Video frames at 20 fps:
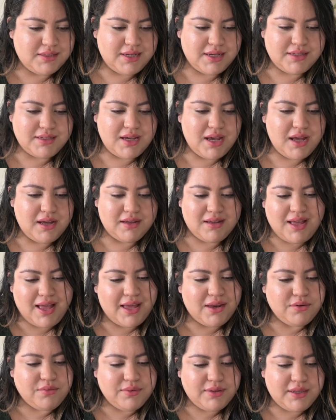TikTok,
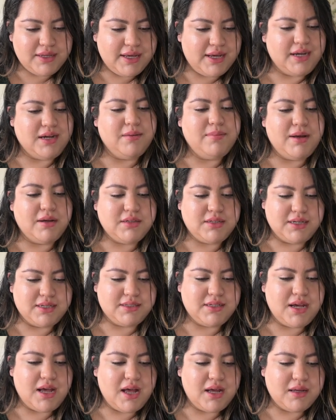I don't really care about
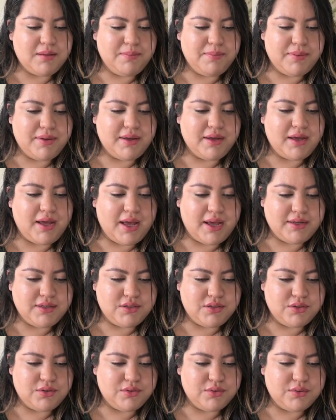TikTok, but I
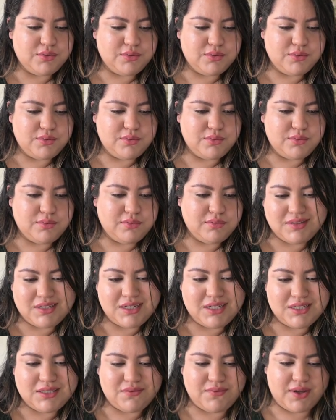do
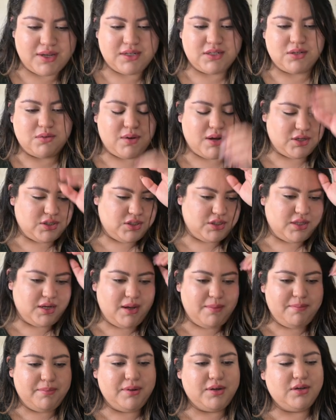think it's fun to watch the
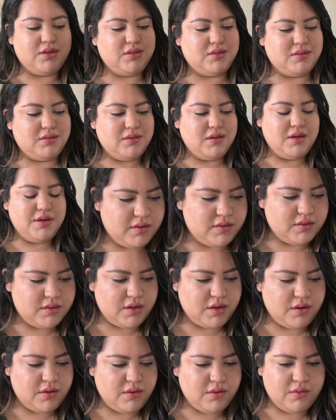numbers.
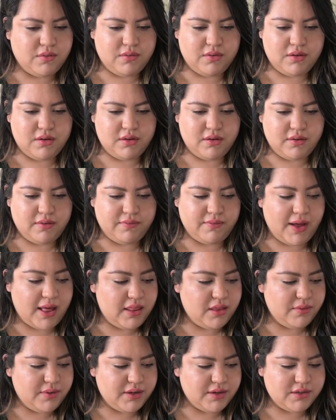So
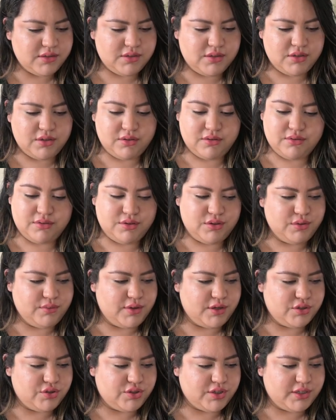followers,
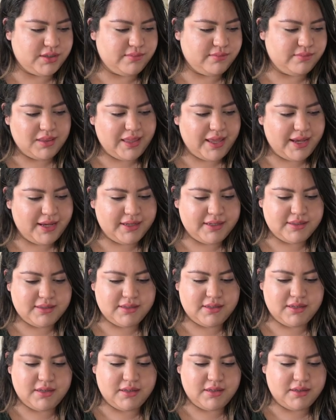200.
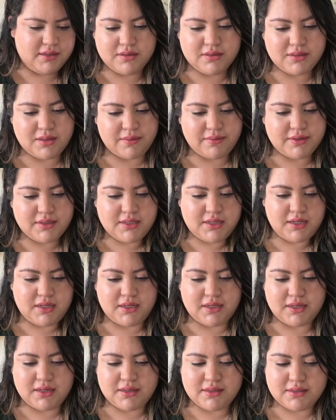Likes,
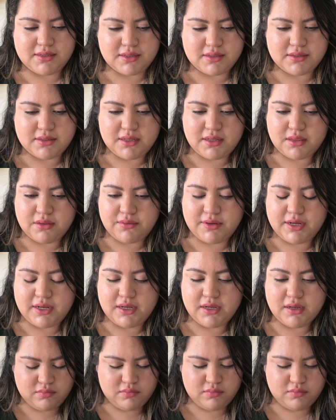1763.